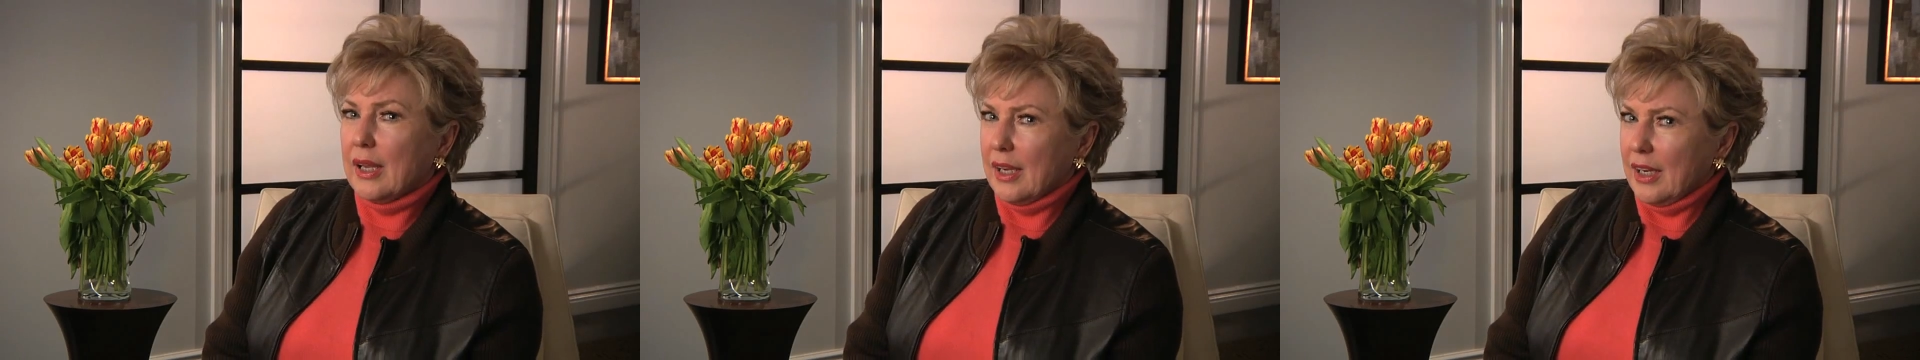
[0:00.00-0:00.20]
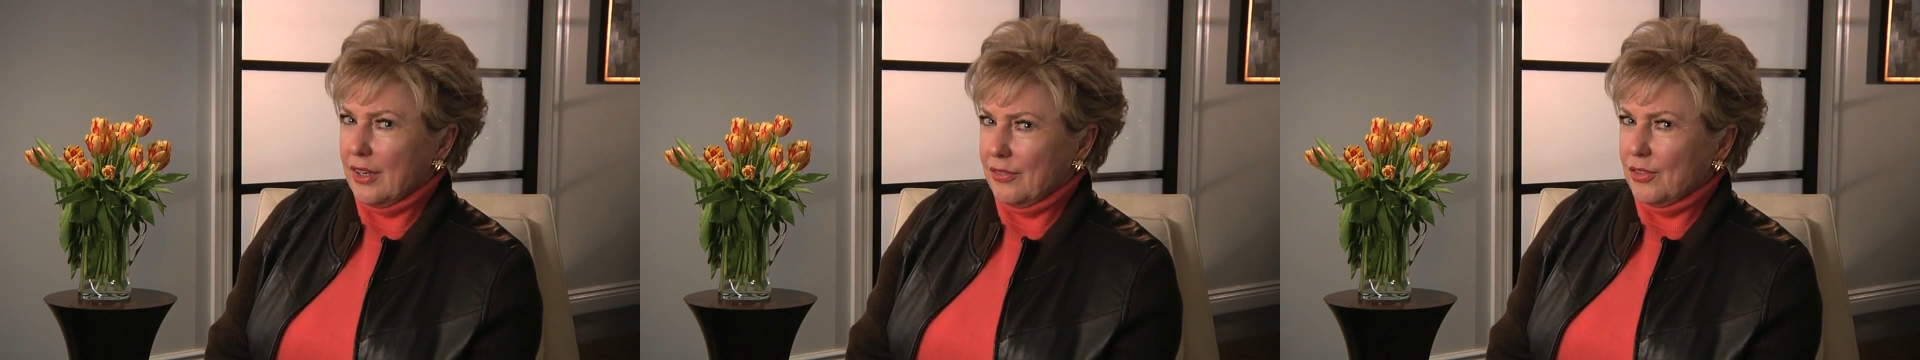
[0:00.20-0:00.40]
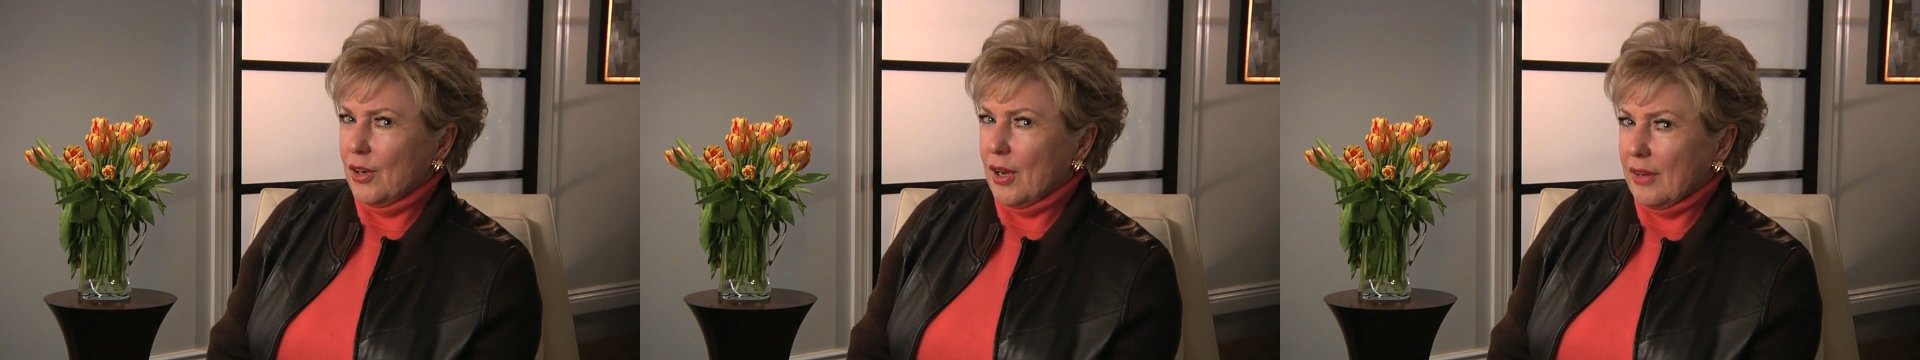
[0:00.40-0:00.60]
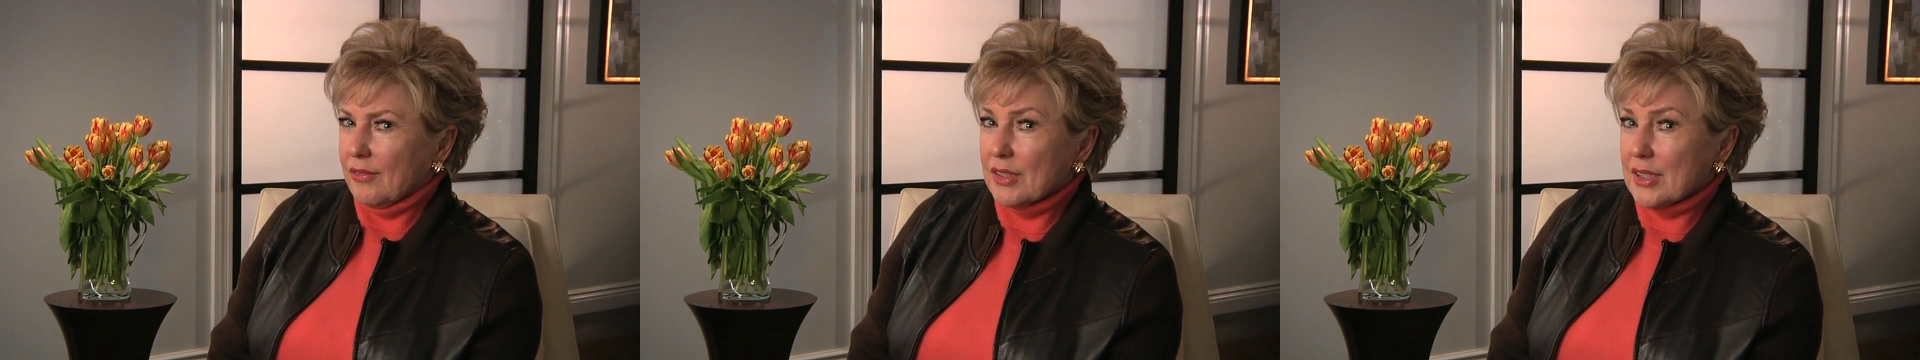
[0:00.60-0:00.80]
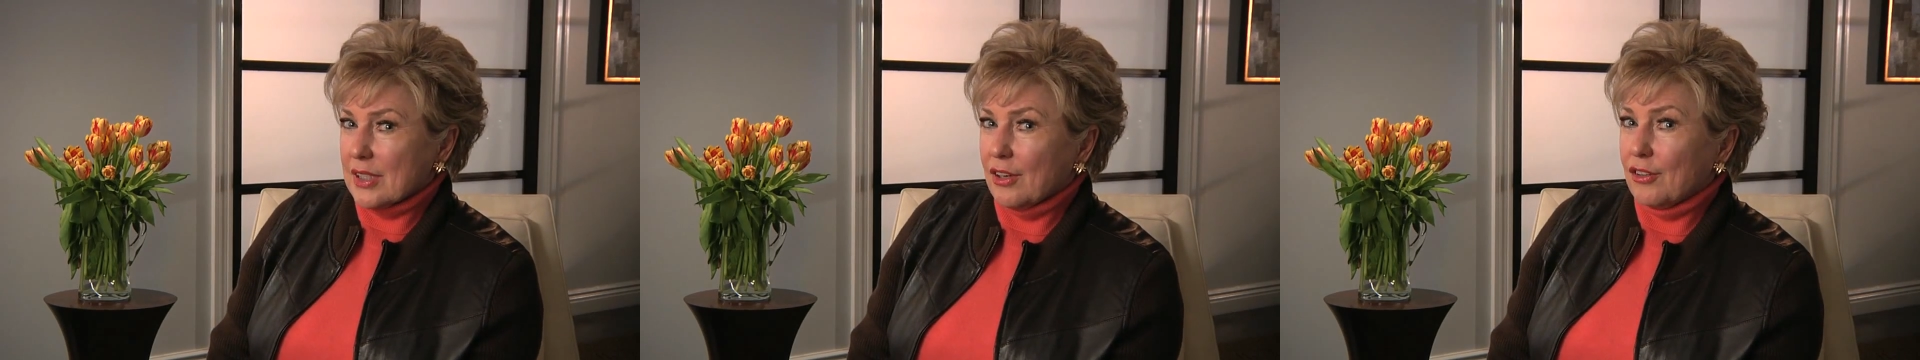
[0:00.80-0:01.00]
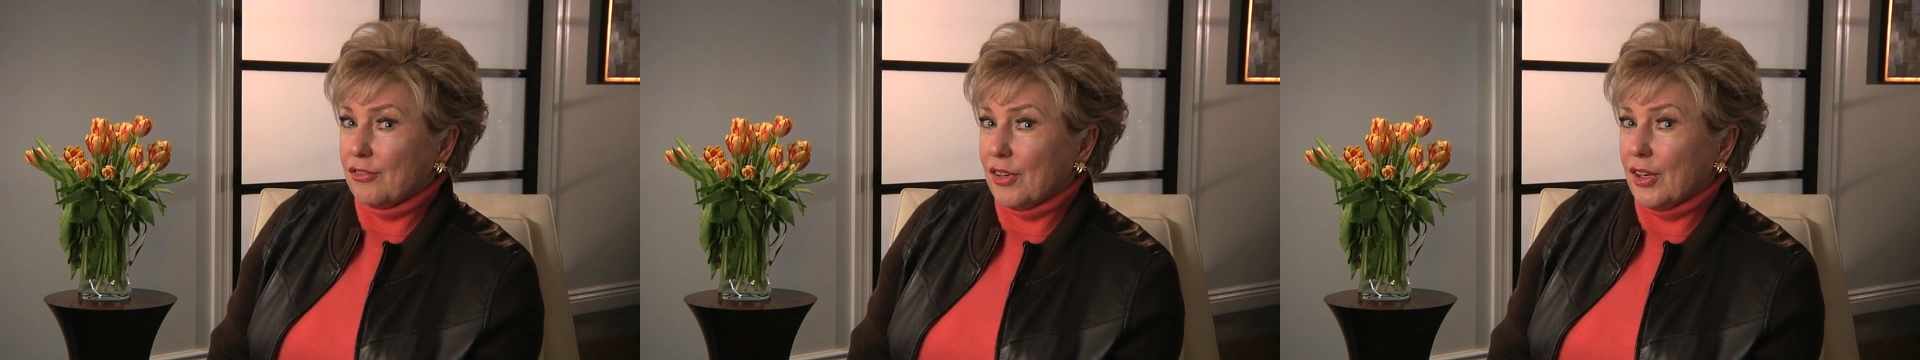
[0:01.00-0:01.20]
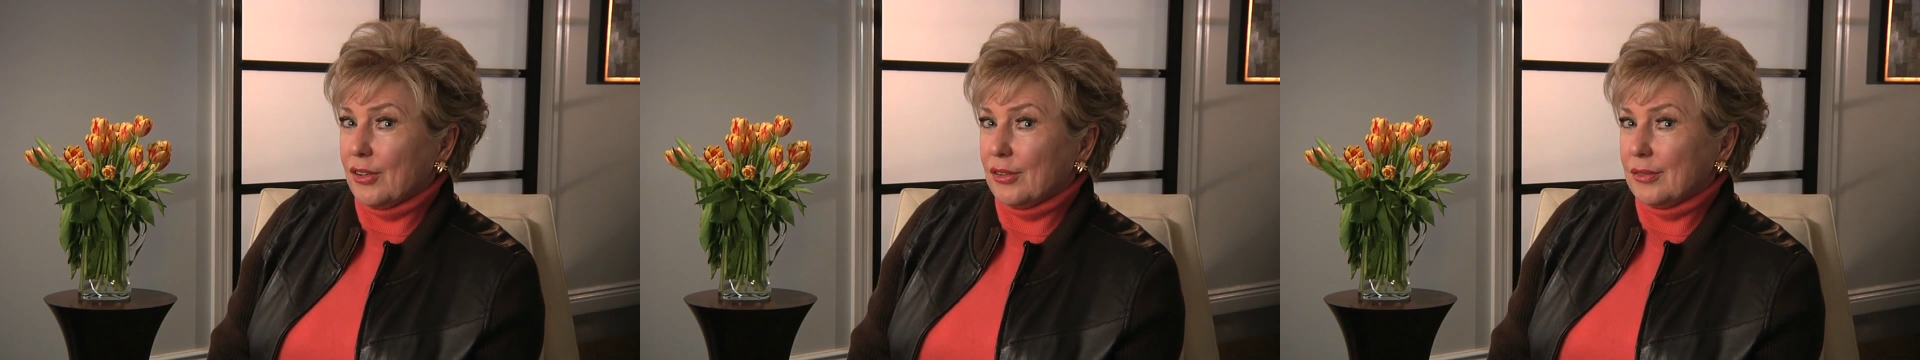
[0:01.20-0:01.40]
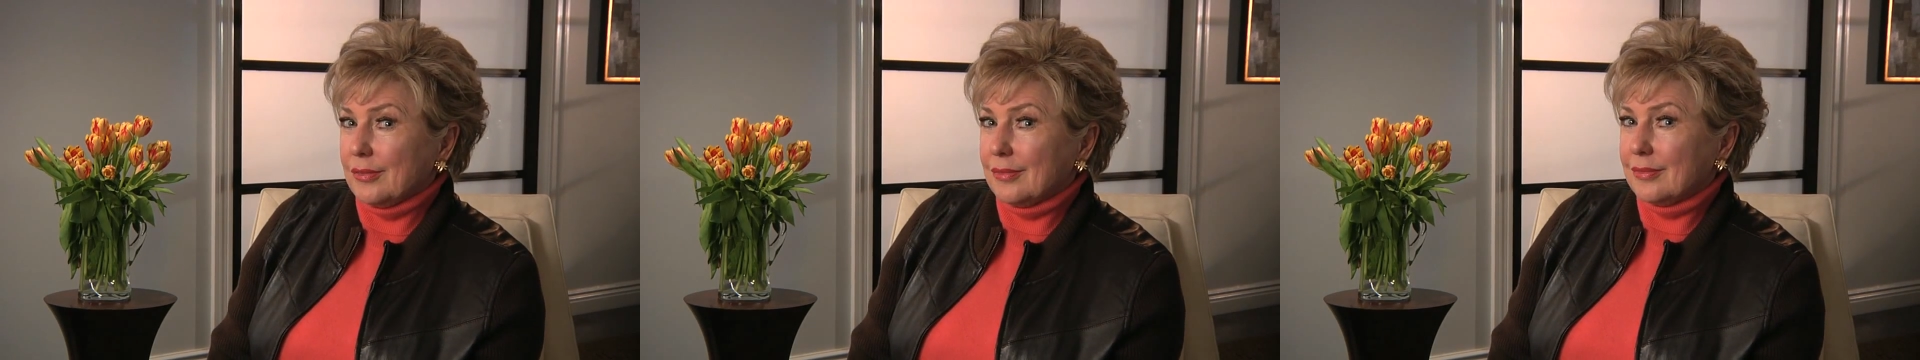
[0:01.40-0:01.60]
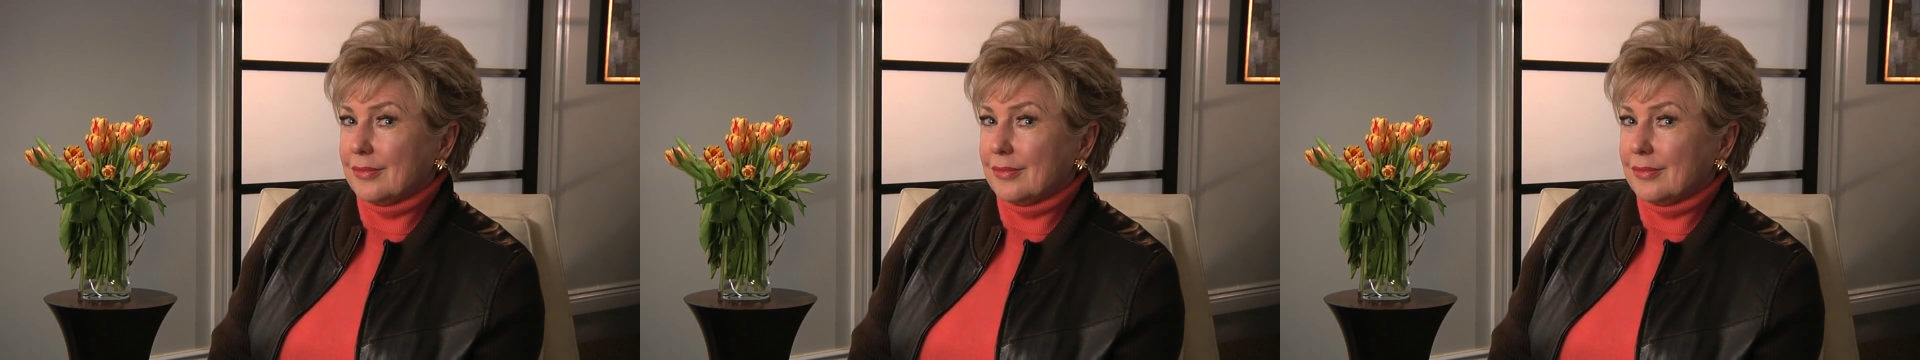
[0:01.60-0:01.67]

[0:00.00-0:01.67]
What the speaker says: if you have a cell phone.